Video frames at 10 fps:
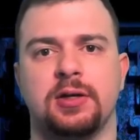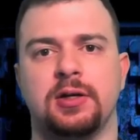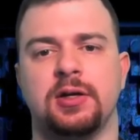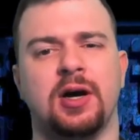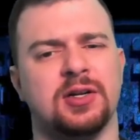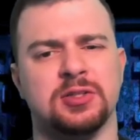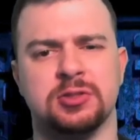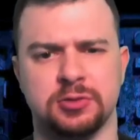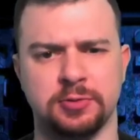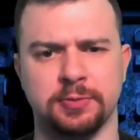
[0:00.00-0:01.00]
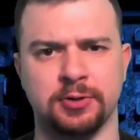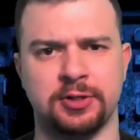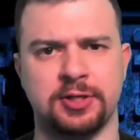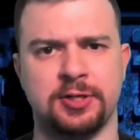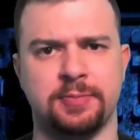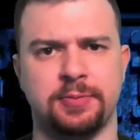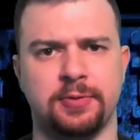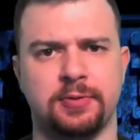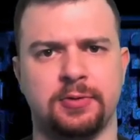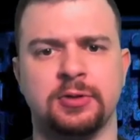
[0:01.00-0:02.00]
not super deep
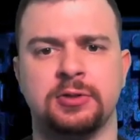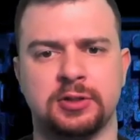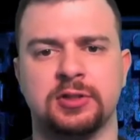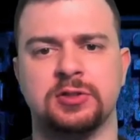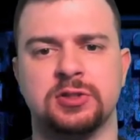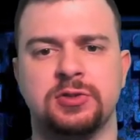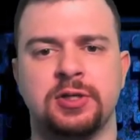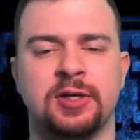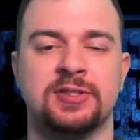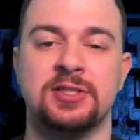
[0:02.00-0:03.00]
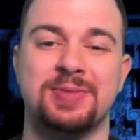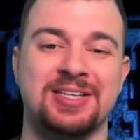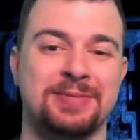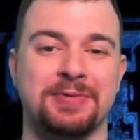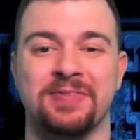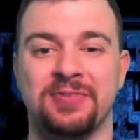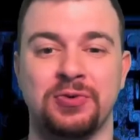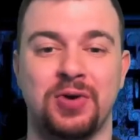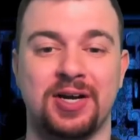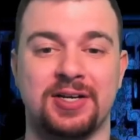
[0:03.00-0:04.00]
look into it. It's going to be deep in a
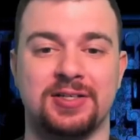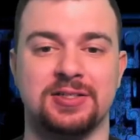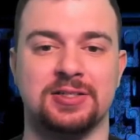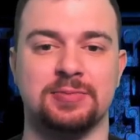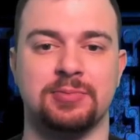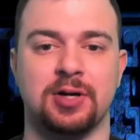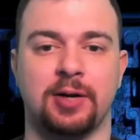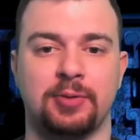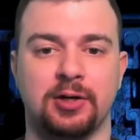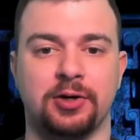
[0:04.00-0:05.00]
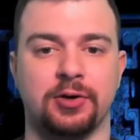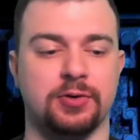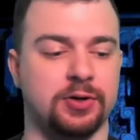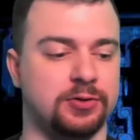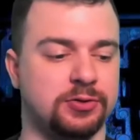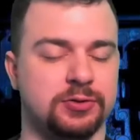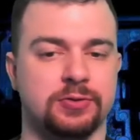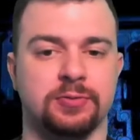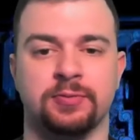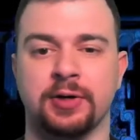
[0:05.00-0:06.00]
few ways, but I'm not going to go
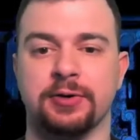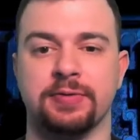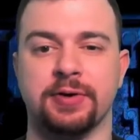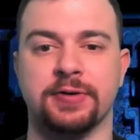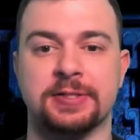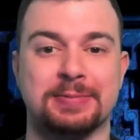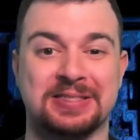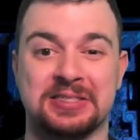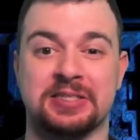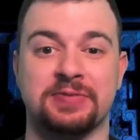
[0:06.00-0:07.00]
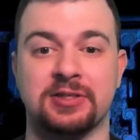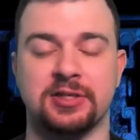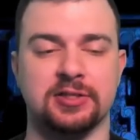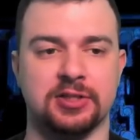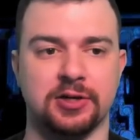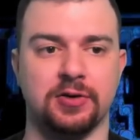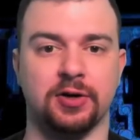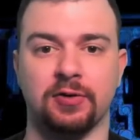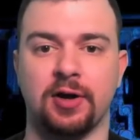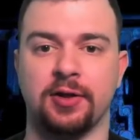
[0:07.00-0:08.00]
into very, very specific detail
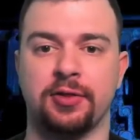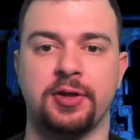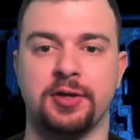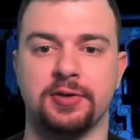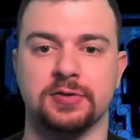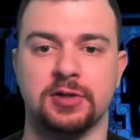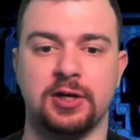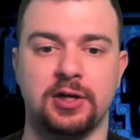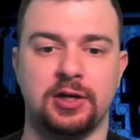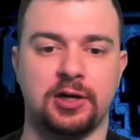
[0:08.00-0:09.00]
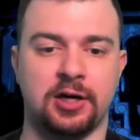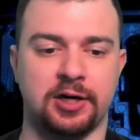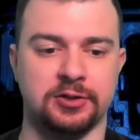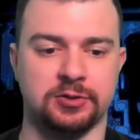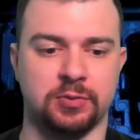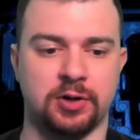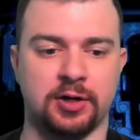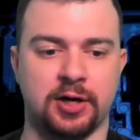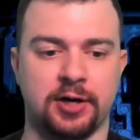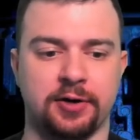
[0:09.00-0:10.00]
on a lot of things. I just want
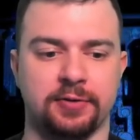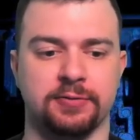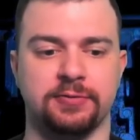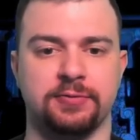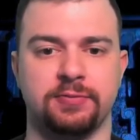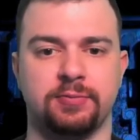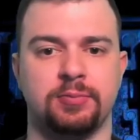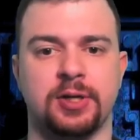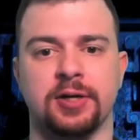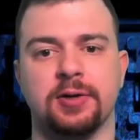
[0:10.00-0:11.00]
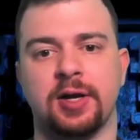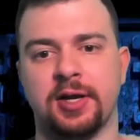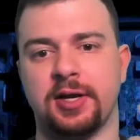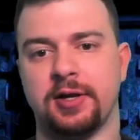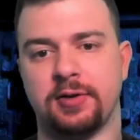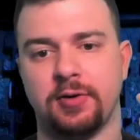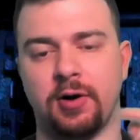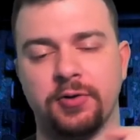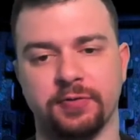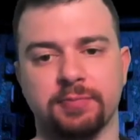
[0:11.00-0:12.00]
to kind of get a
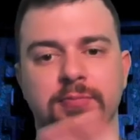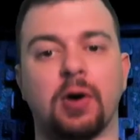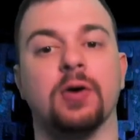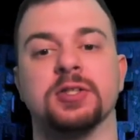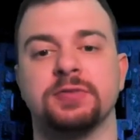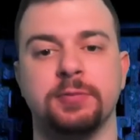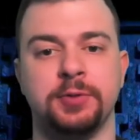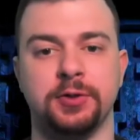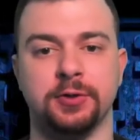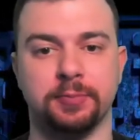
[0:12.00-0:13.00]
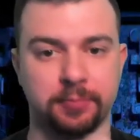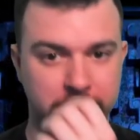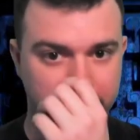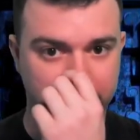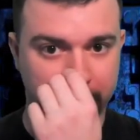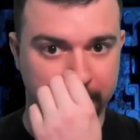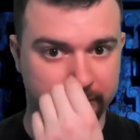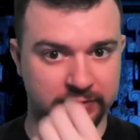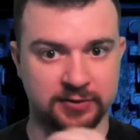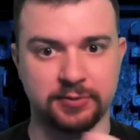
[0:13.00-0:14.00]
all the different parts of computer and
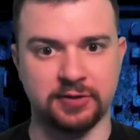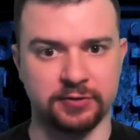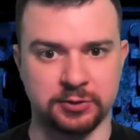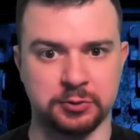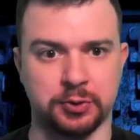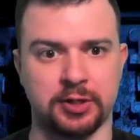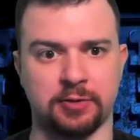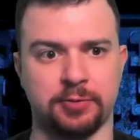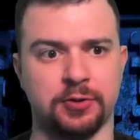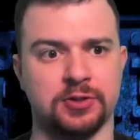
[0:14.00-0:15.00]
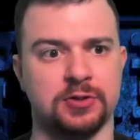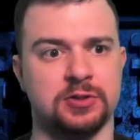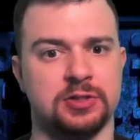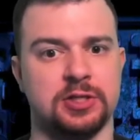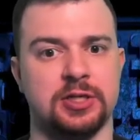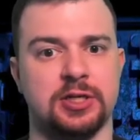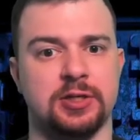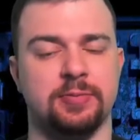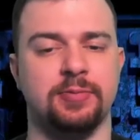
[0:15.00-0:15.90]
then some of the differences between computers that you see